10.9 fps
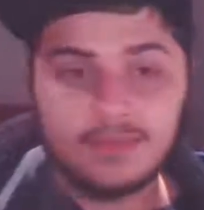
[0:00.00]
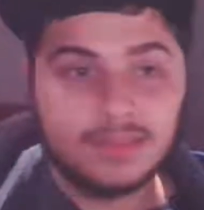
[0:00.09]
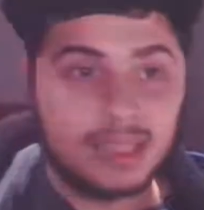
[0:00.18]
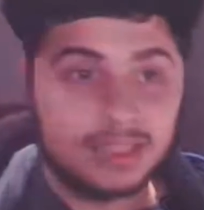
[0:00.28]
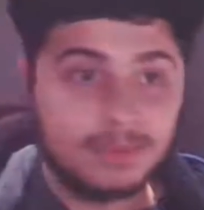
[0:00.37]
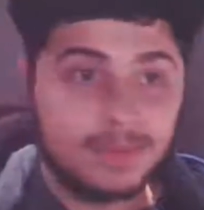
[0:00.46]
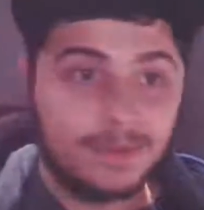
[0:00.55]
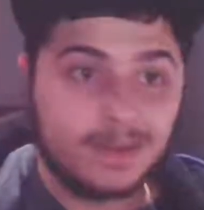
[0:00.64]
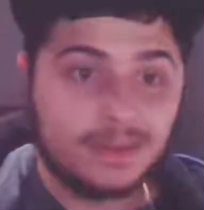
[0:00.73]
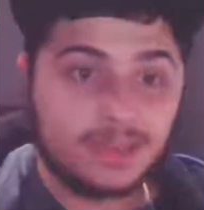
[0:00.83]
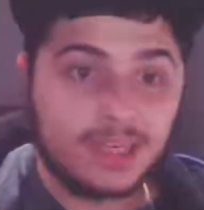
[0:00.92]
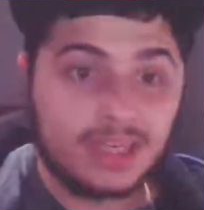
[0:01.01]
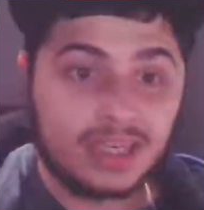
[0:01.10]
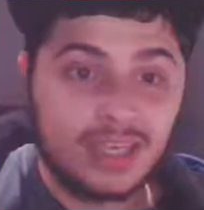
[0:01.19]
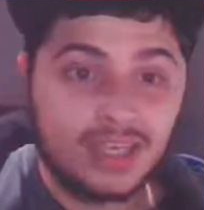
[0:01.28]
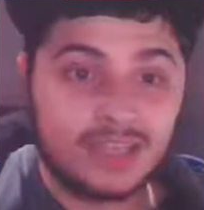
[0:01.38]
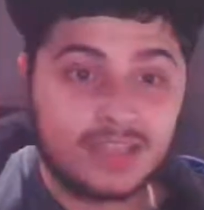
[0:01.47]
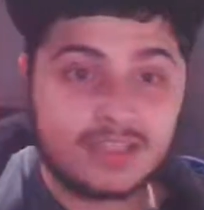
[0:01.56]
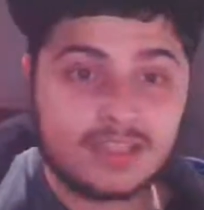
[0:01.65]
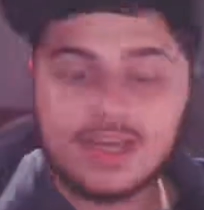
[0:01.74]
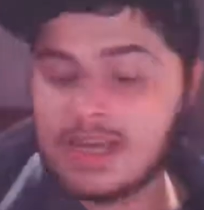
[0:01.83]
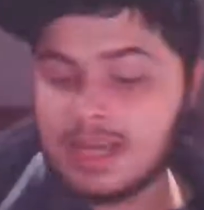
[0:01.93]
Well, not the people that are trying to kill us,